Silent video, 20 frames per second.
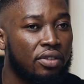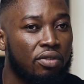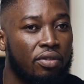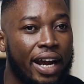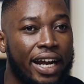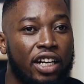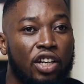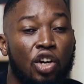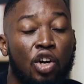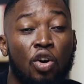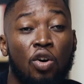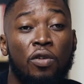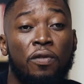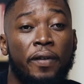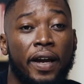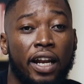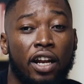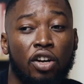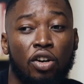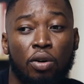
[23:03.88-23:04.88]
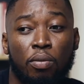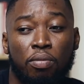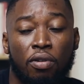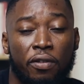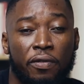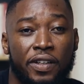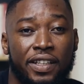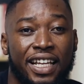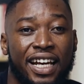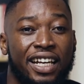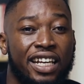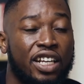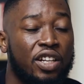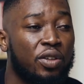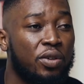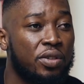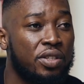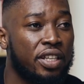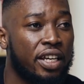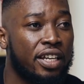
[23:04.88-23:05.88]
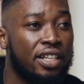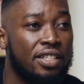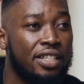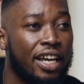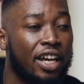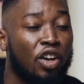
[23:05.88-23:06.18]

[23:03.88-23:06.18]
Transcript: Right? Go find a non-profit that need those things